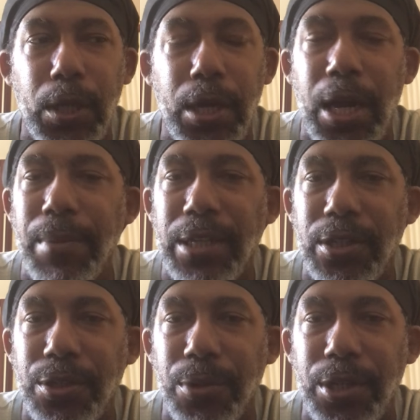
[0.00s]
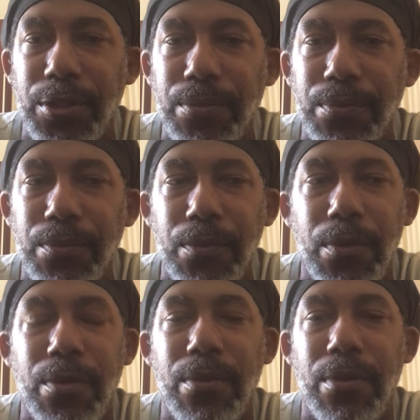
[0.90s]
combat situation,
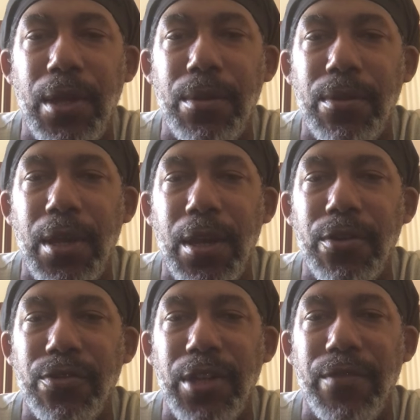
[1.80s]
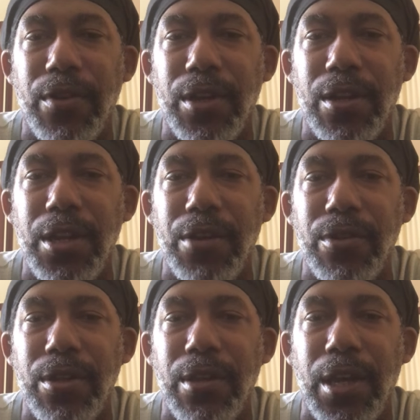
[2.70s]
they understand very
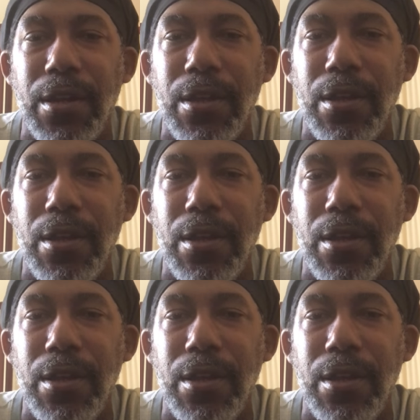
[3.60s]
clearly that